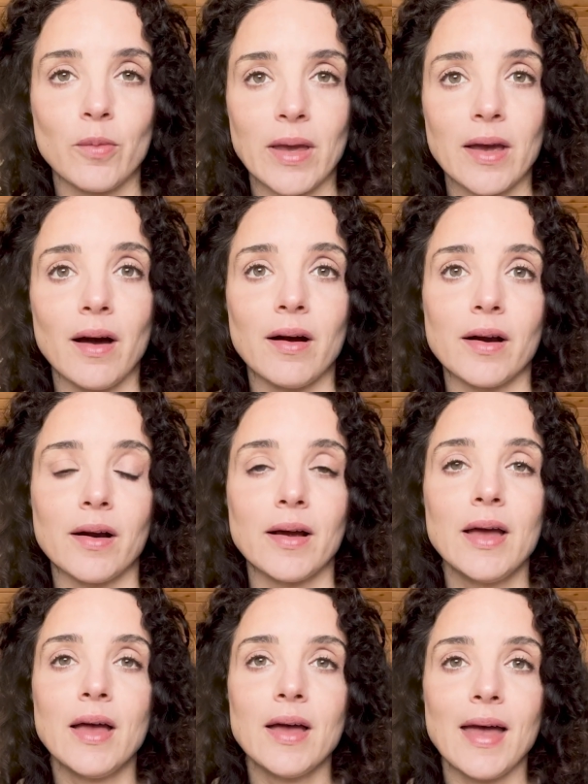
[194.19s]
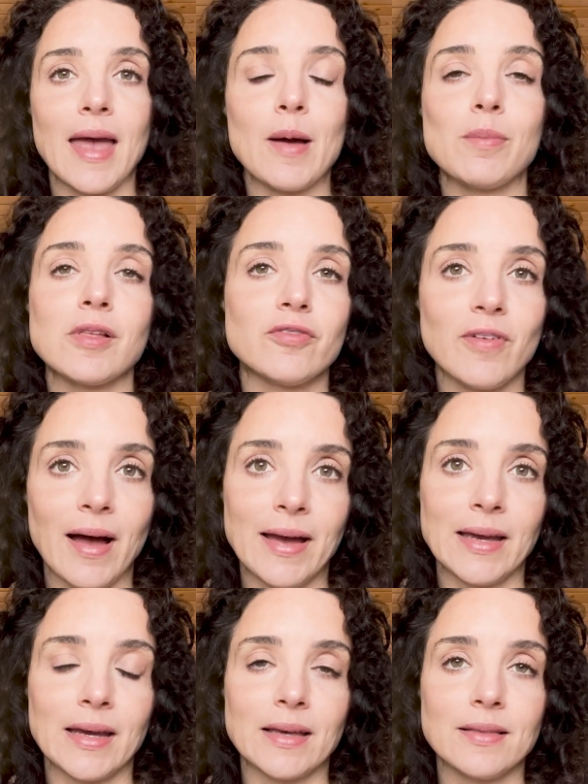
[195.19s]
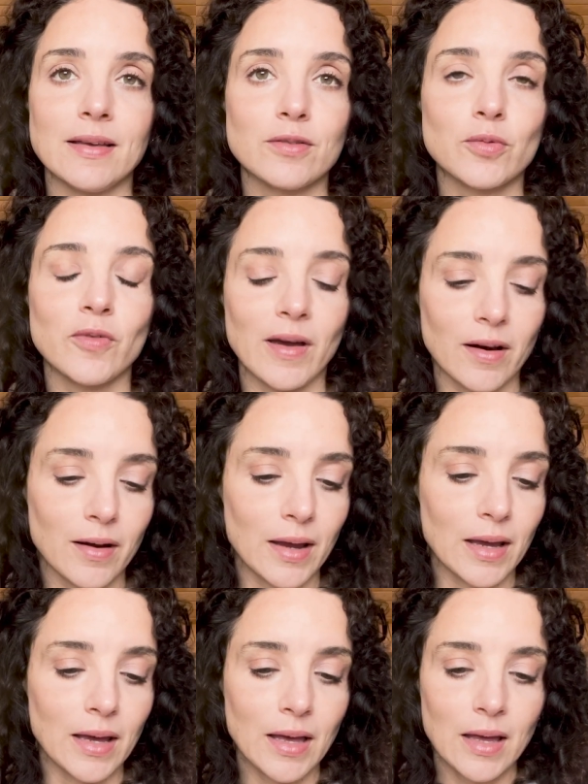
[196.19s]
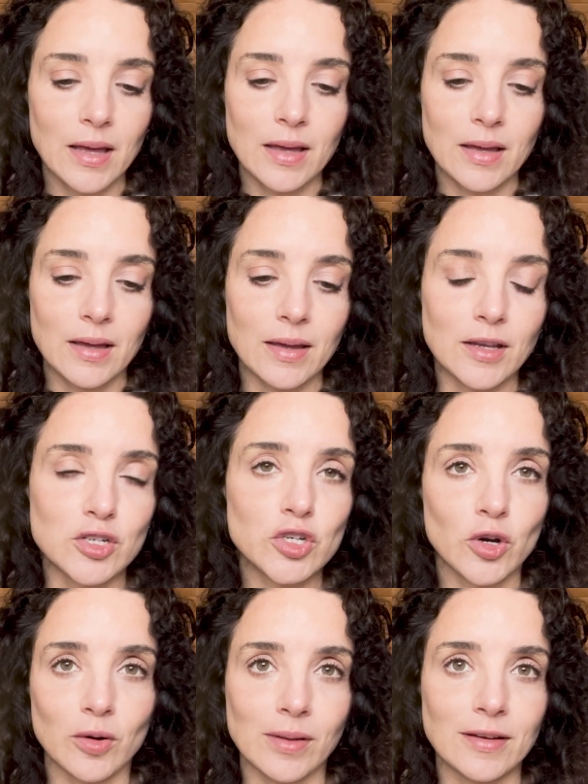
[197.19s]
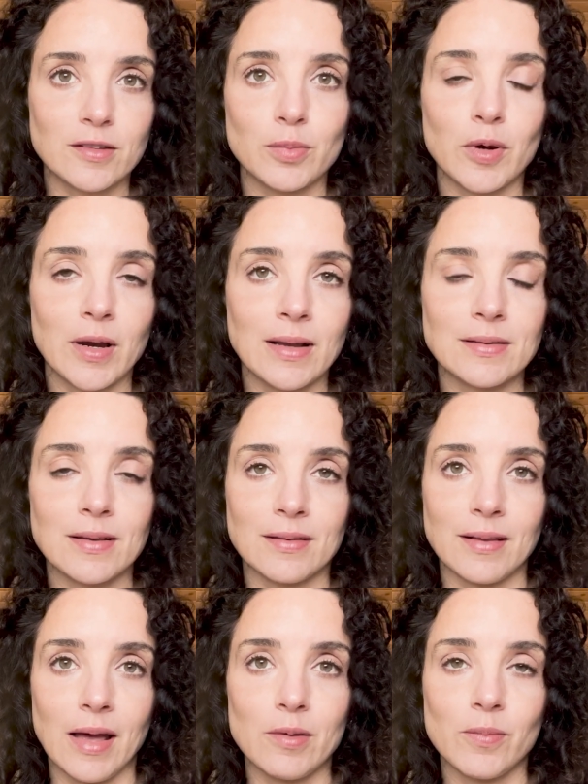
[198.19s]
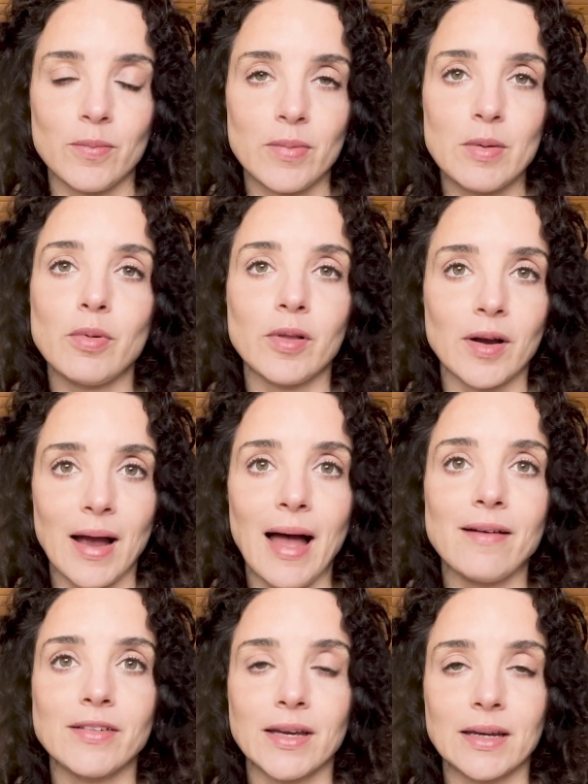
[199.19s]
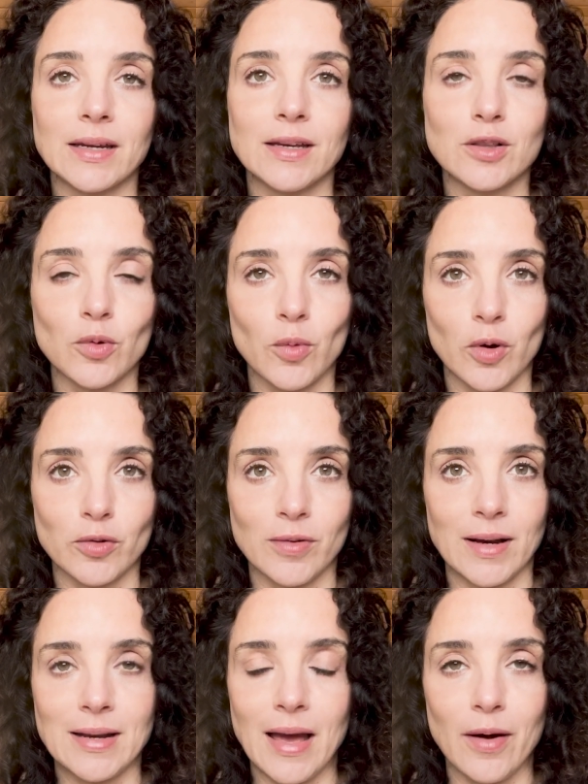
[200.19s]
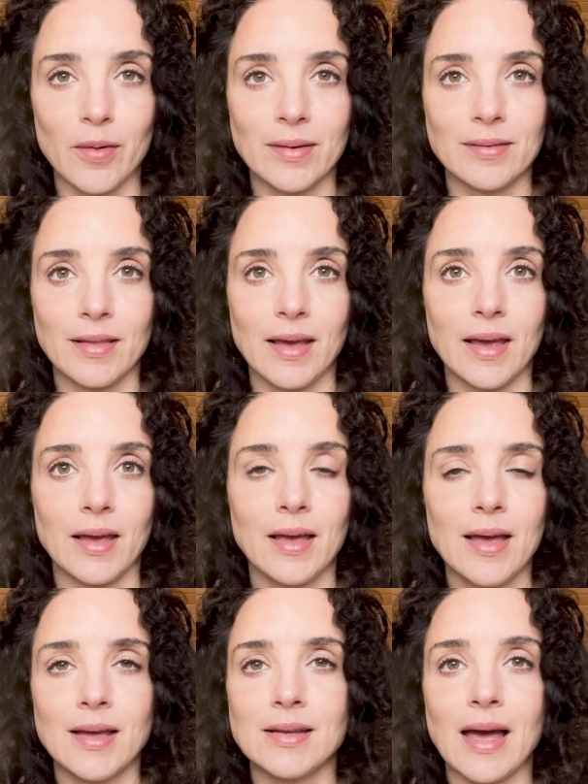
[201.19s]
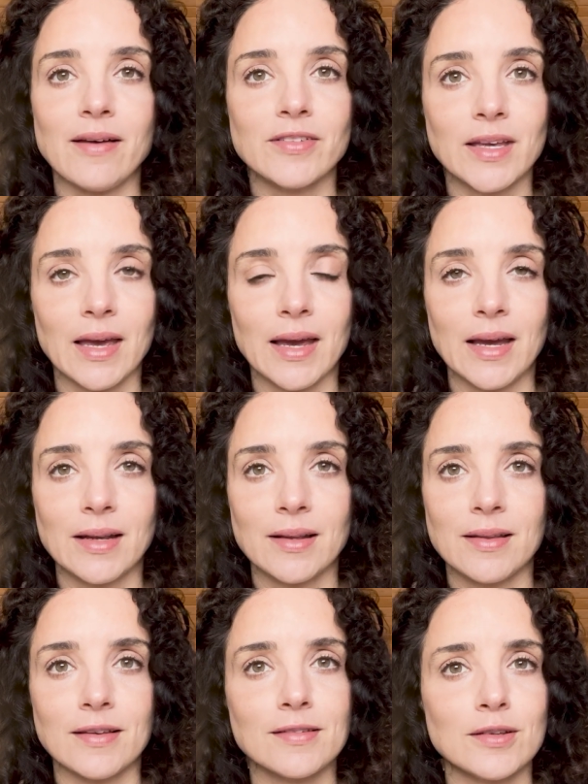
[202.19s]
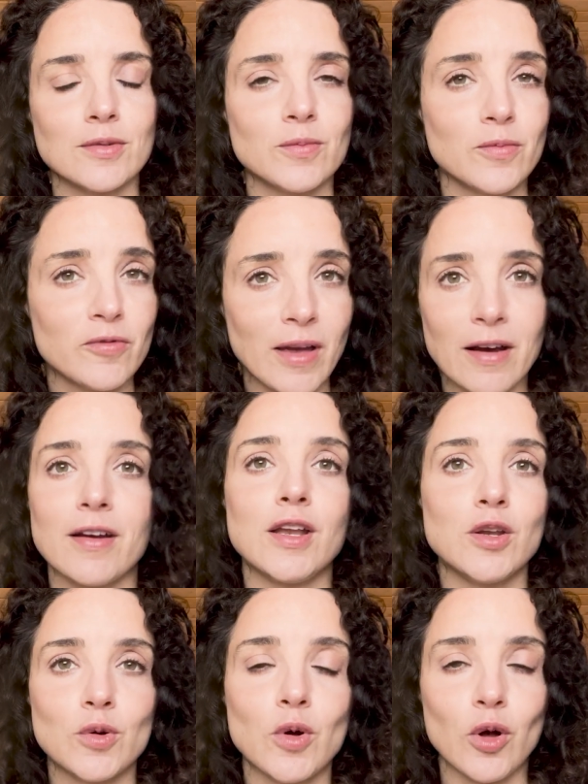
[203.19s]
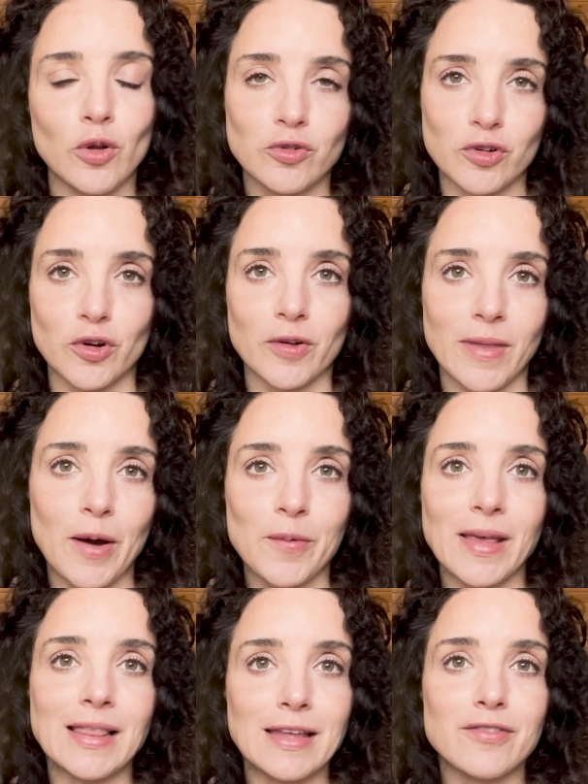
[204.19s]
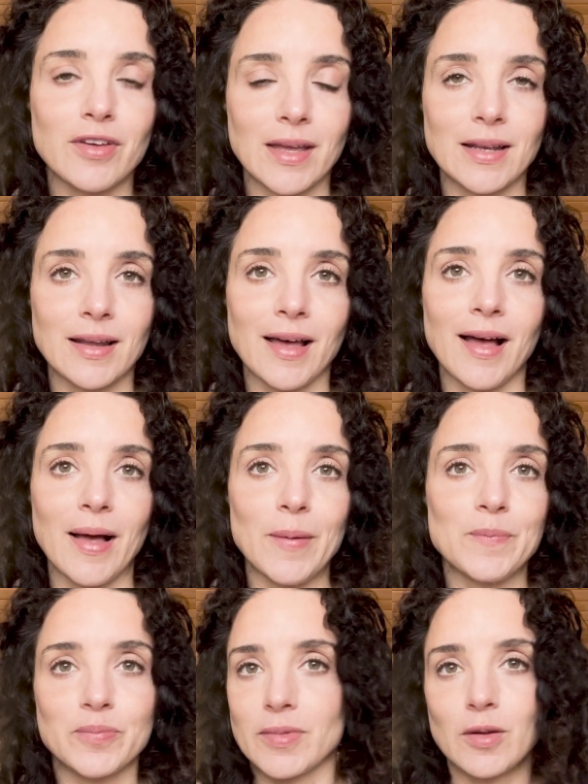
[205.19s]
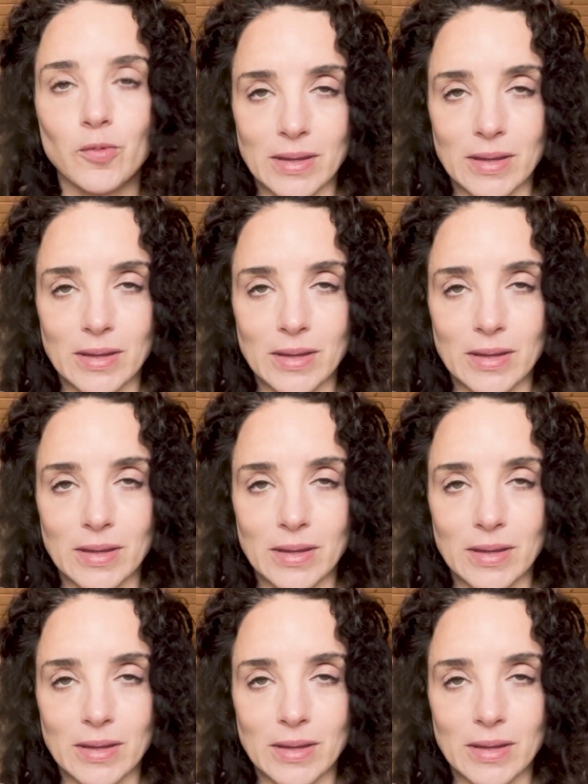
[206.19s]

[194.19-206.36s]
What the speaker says: We are amplifying these very internal experiences that people are having in the world right now as they navigate this very new culture that we live in with